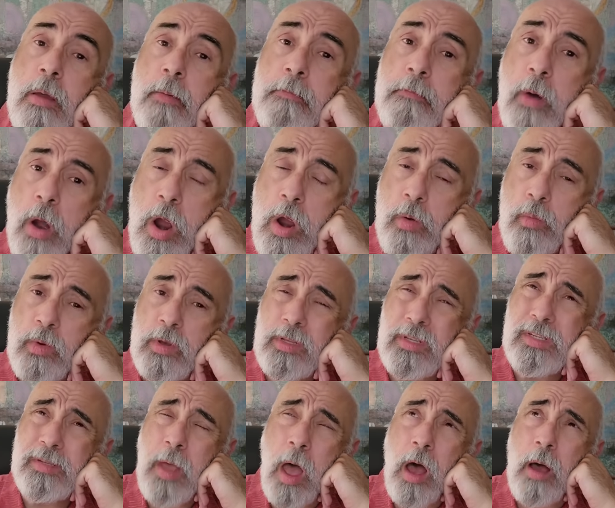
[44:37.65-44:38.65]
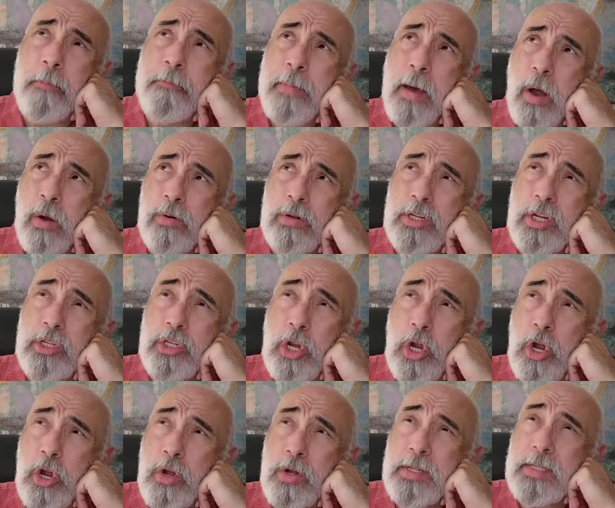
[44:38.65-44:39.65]
Mark was about to
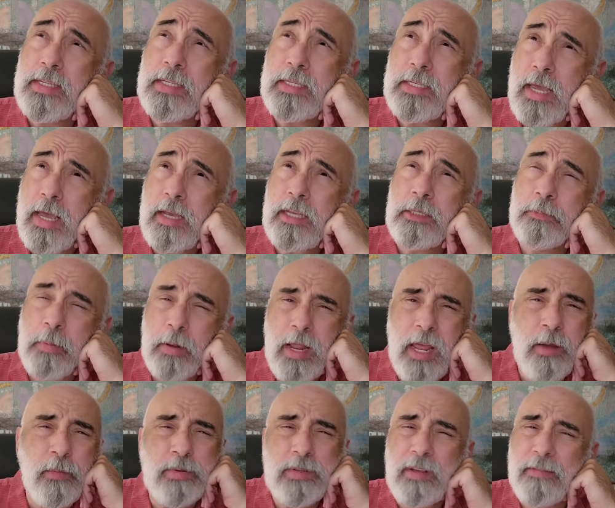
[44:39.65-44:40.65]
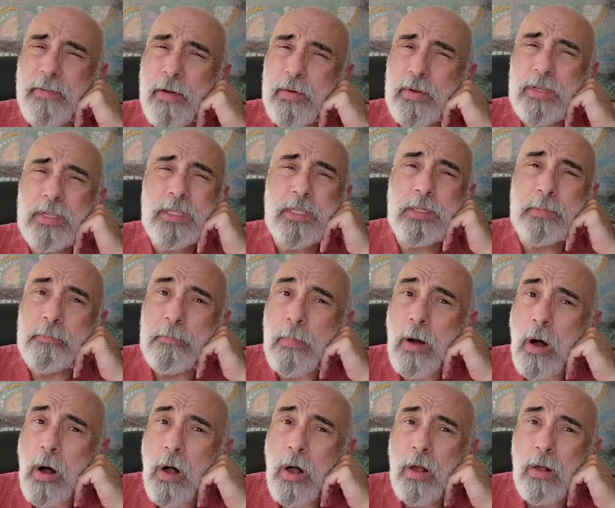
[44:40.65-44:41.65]
turn six, but he was a very
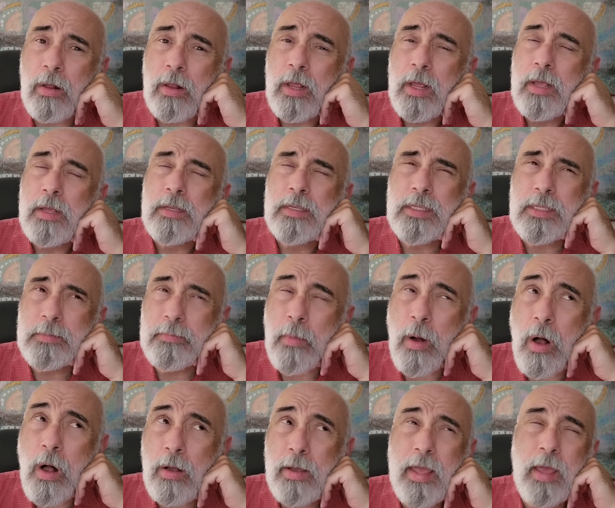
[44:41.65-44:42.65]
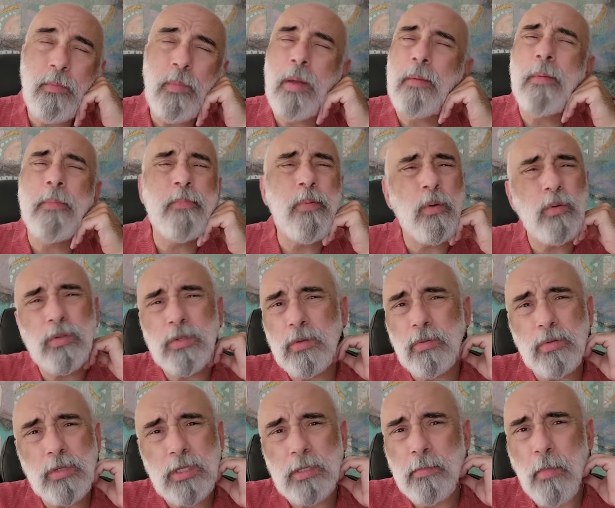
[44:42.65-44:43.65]
small small we were both
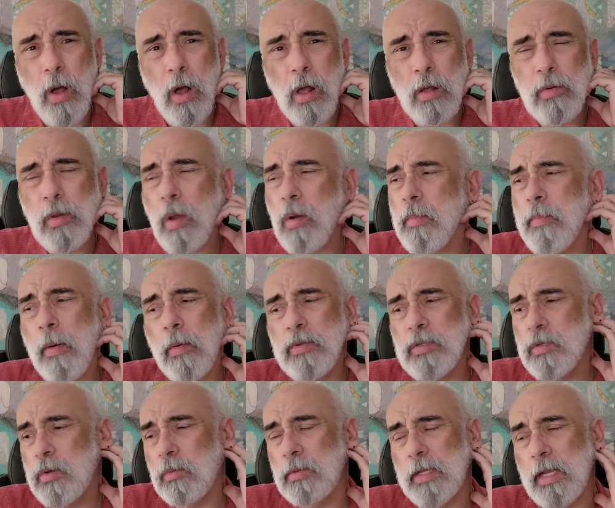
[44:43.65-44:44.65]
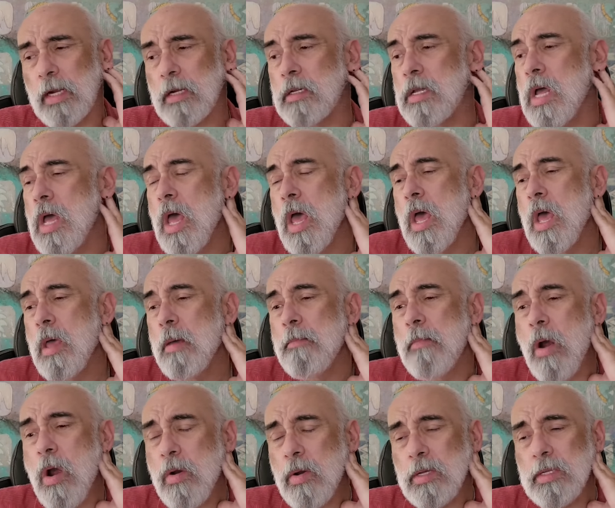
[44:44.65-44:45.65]
so small we were both so little
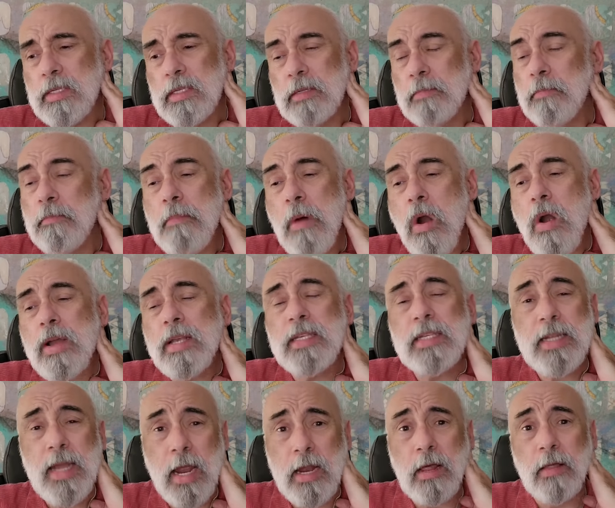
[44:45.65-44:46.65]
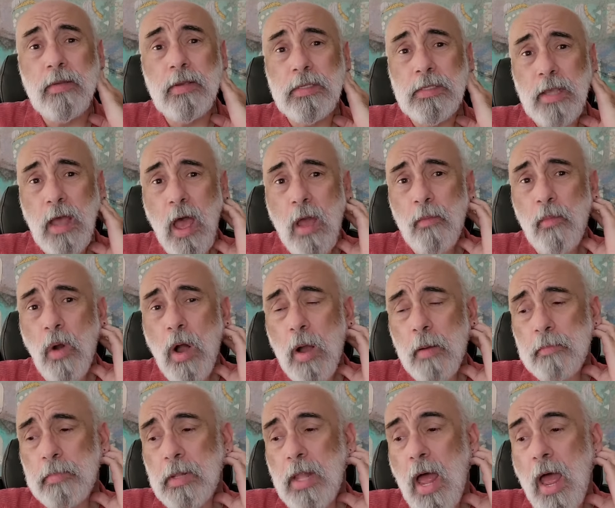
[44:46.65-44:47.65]
was. mark stayed on the
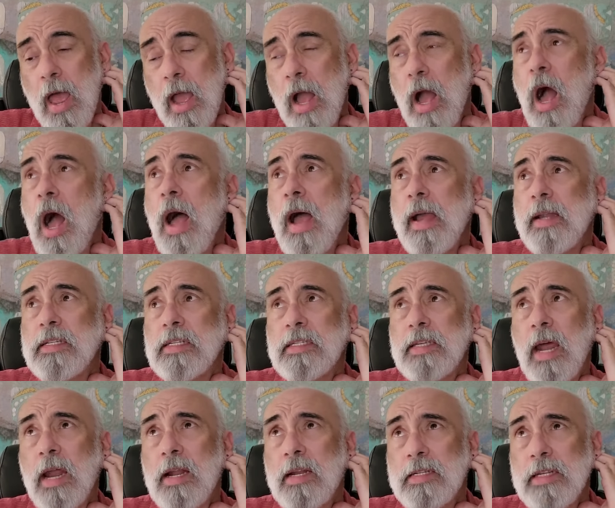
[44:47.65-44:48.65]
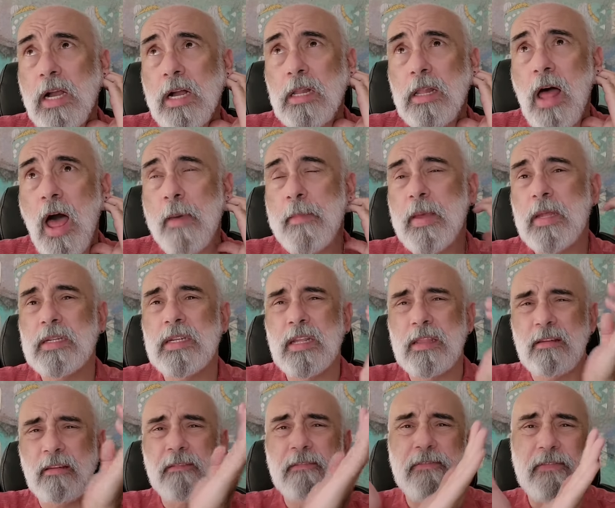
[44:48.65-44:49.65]
sidewalk playing i decided to climb into
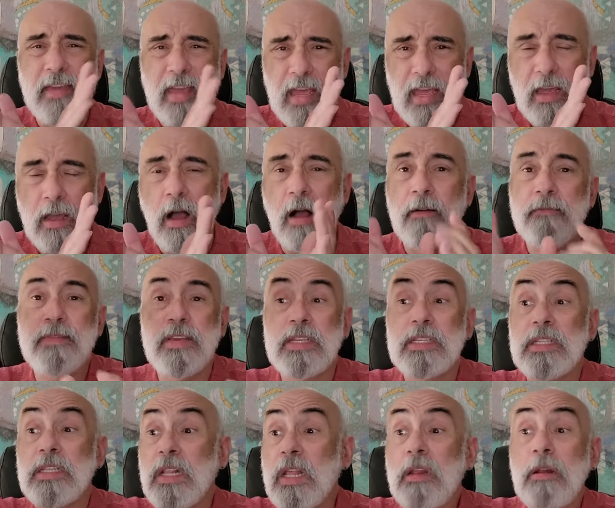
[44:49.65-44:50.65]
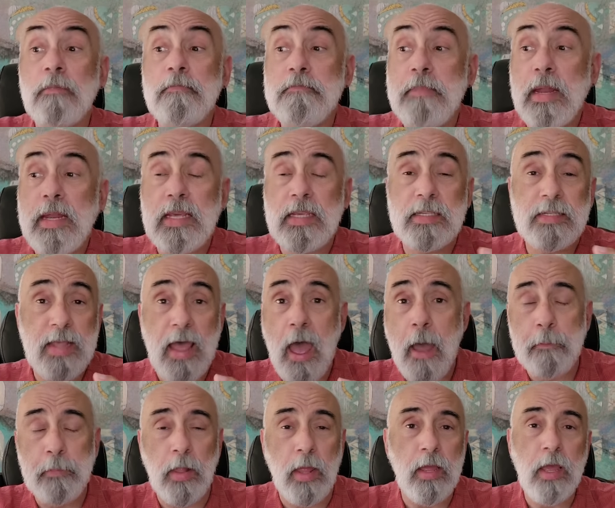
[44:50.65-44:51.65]
the v of this little mini
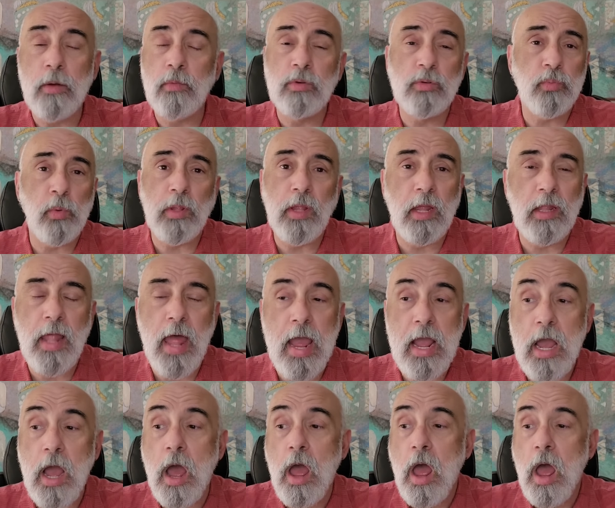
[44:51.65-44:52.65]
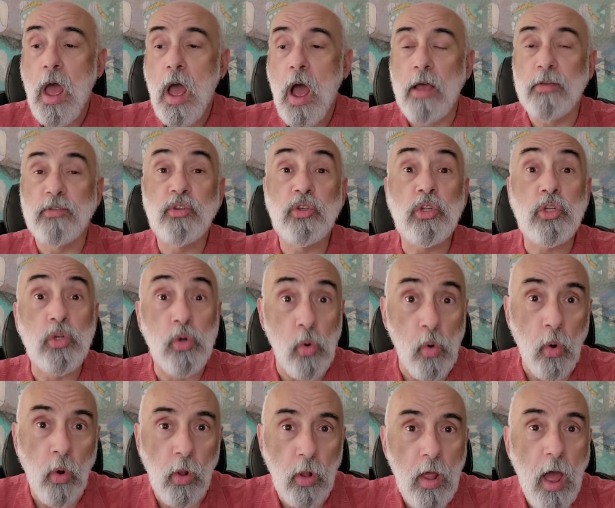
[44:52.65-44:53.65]
sapling it was really like a
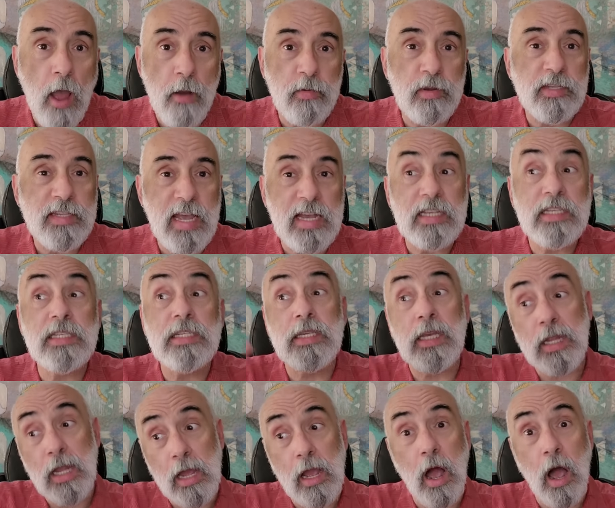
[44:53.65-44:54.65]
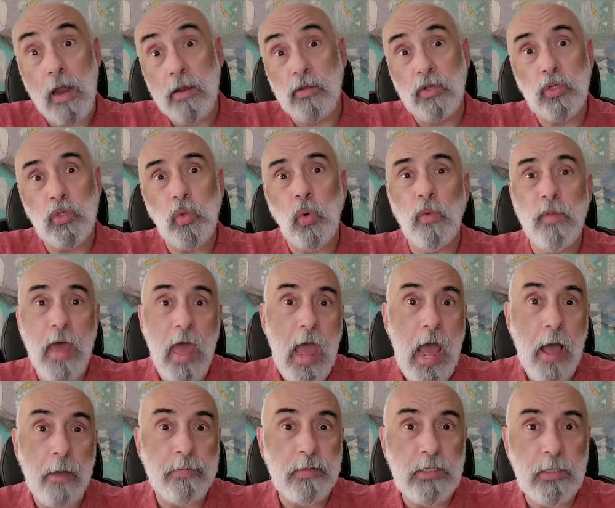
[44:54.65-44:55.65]
stool i was like sitting on a stool that
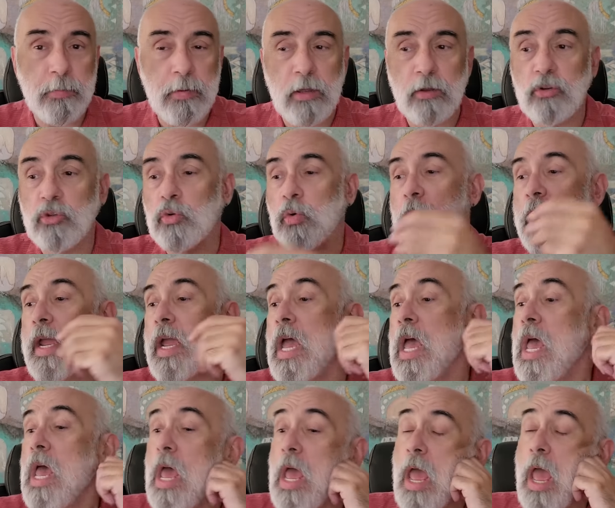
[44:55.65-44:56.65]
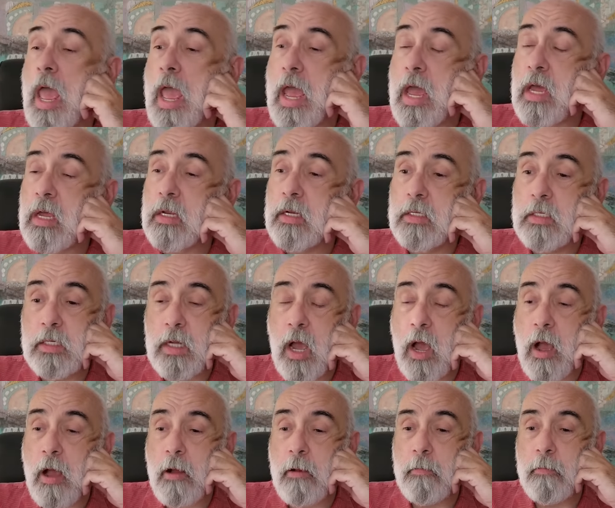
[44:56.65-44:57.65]
happened to be a tree and
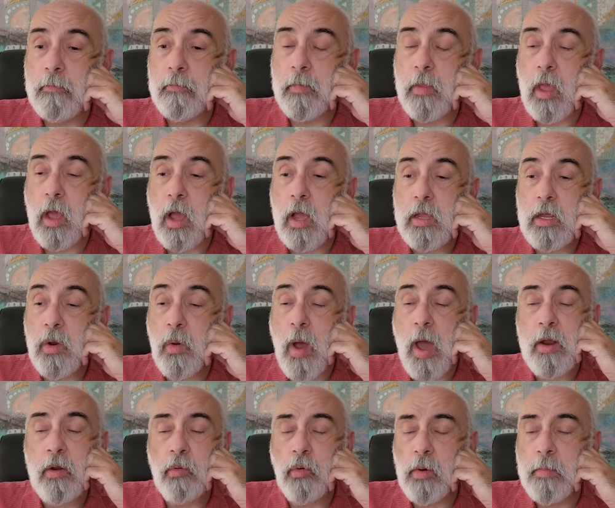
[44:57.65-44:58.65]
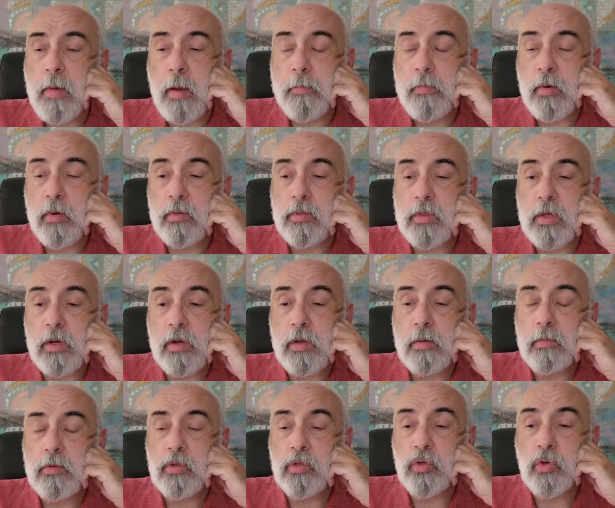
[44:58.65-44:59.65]
um you know i don't remember the
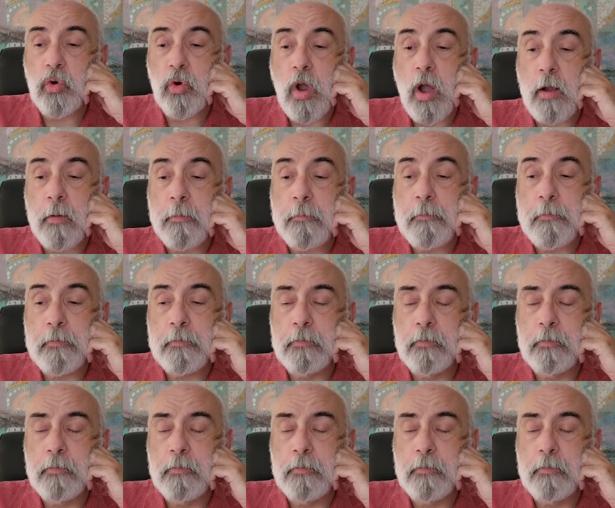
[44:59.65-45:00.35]
truck